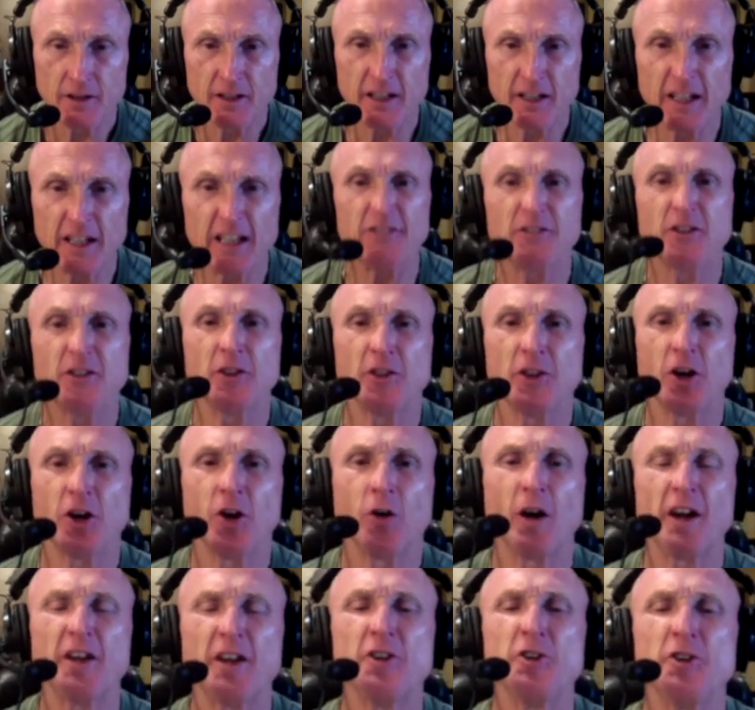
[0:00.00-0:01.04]
even
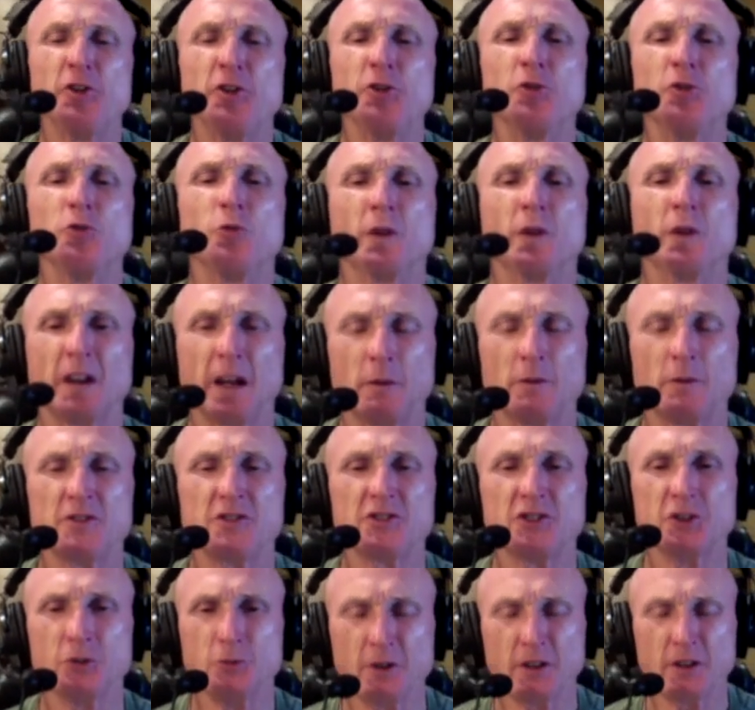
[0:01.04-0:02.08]
though I knew when I was
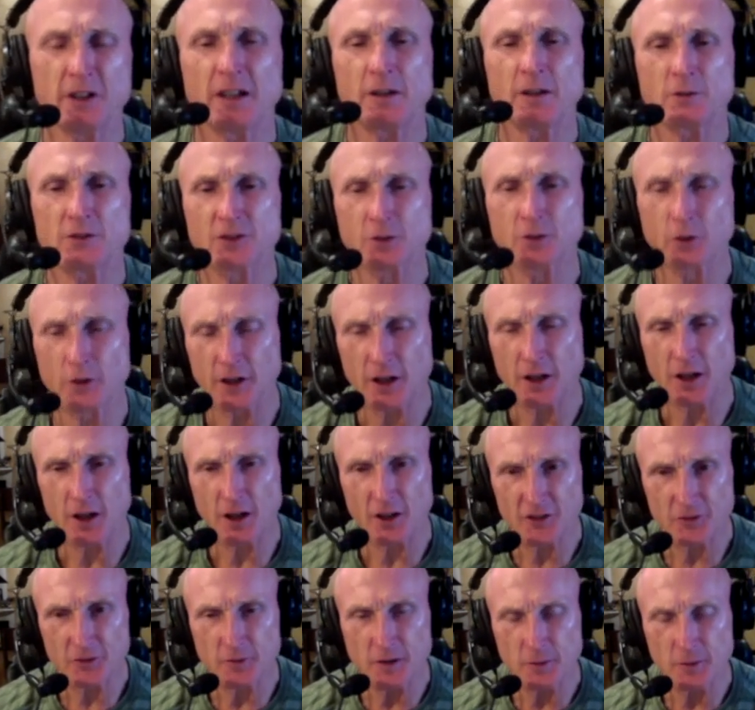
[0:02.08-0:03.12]
doing it, it was going to
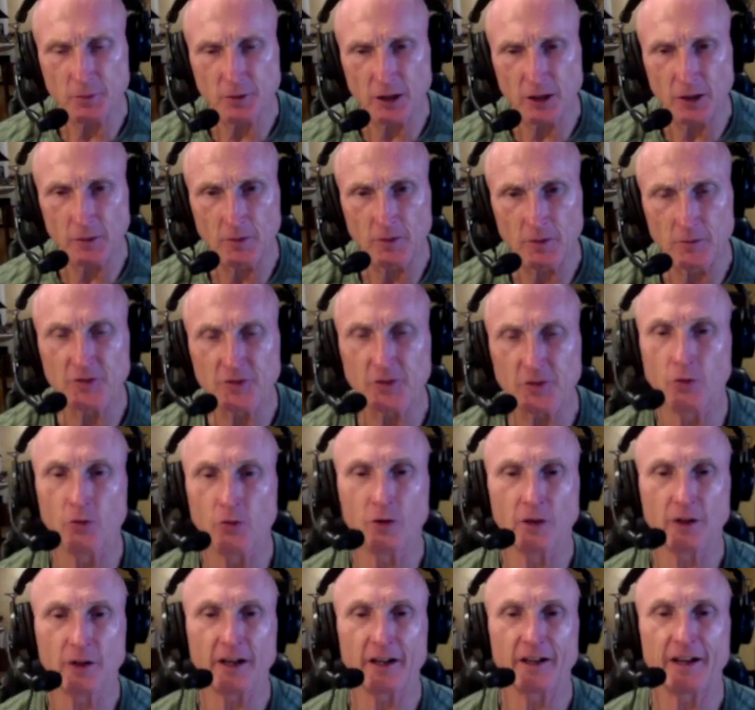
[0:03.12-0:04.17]
cause me problems
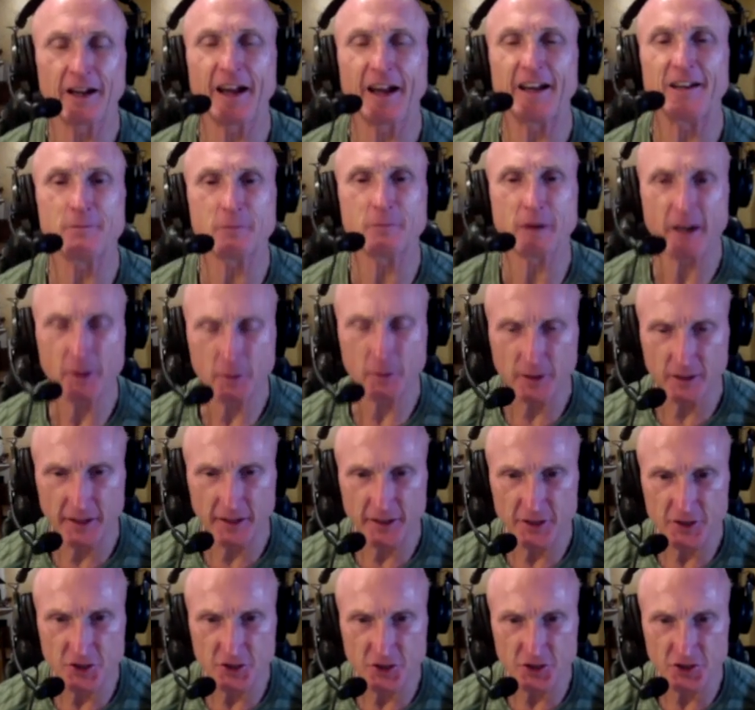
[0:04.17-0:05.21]
or end my
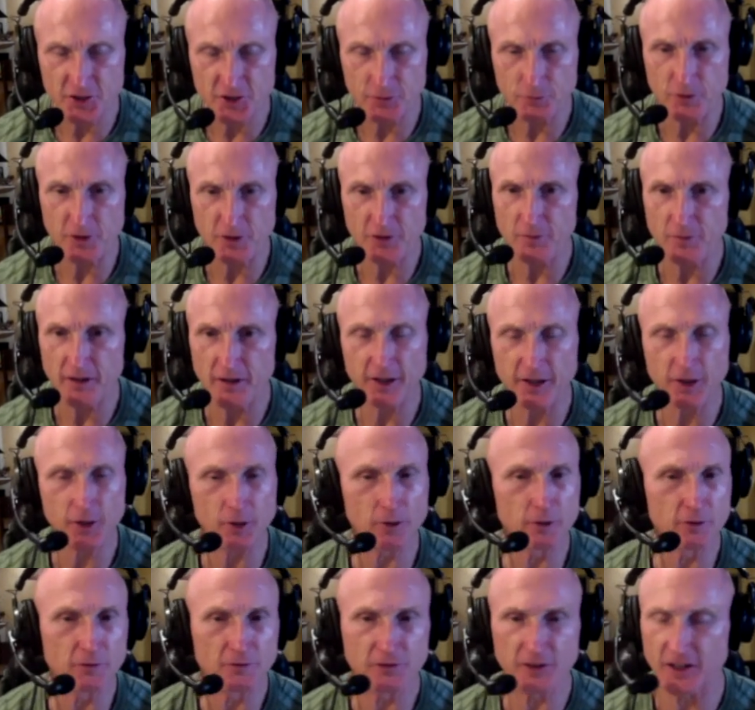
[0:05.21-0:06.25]
relationship with my
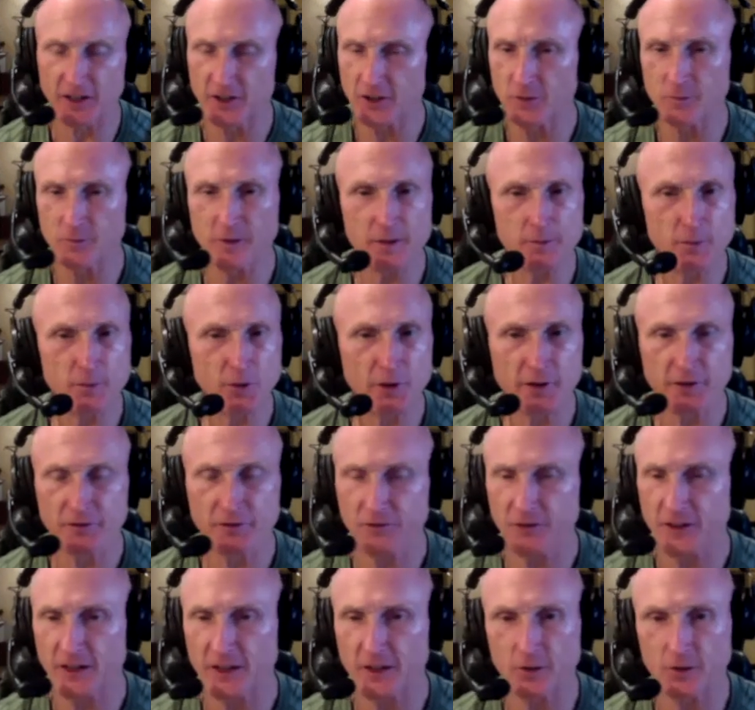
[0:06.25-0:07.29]
girlfriend or my
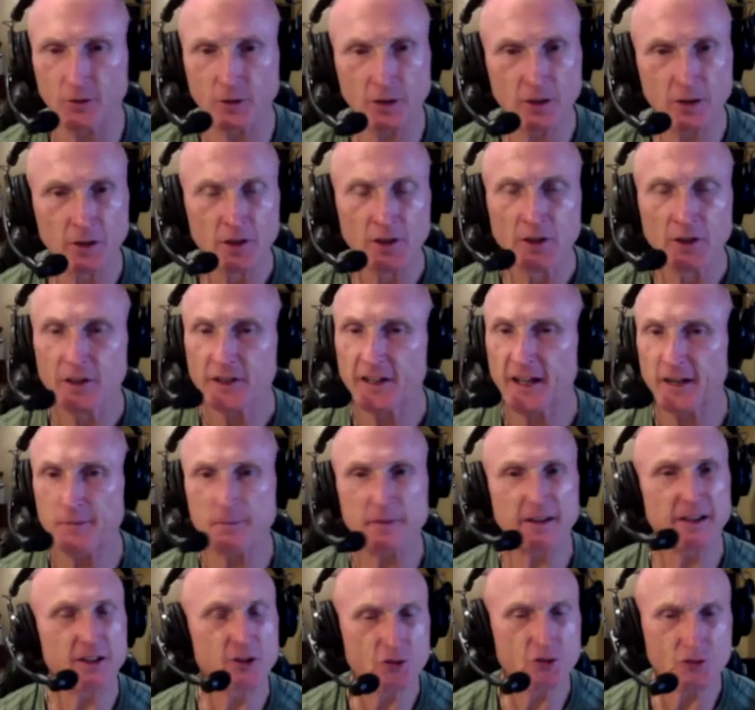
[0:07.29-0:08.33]
boyfriend, or get
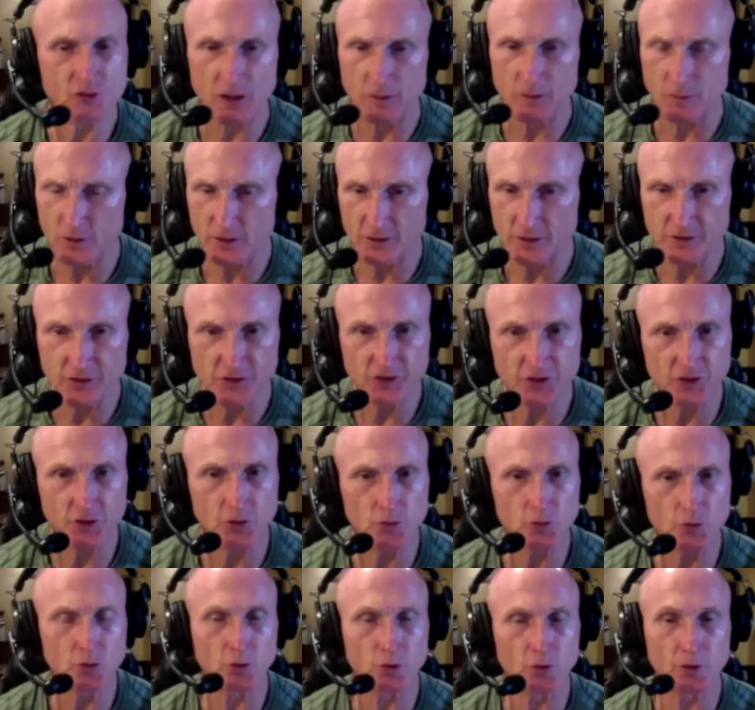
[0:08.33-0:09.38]
me in trouble in
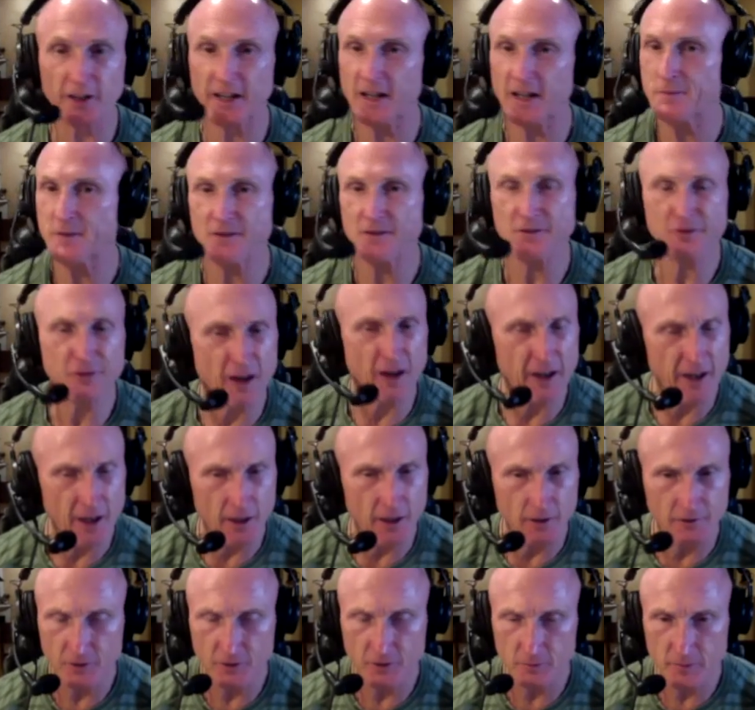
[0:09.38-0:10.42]
school, or get me
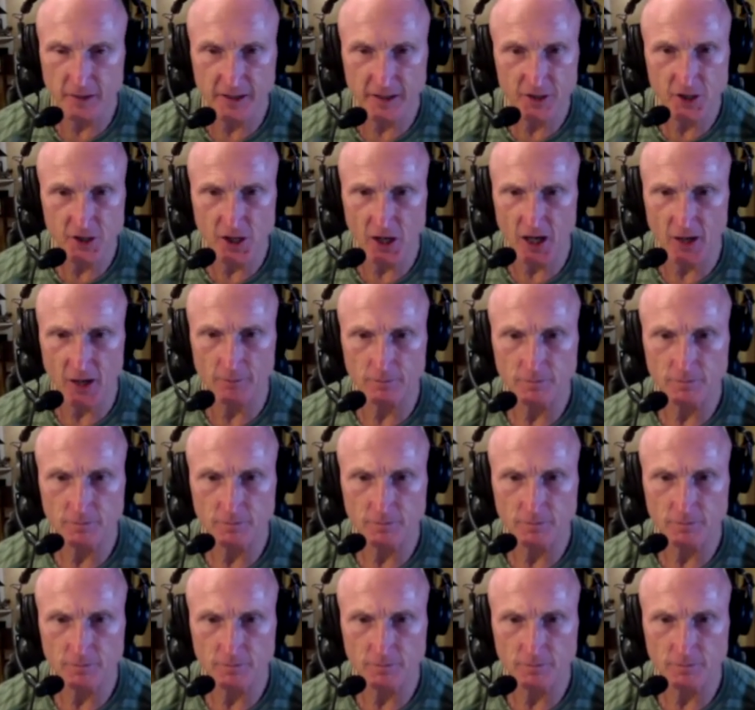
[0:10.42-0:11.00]
fired from my job?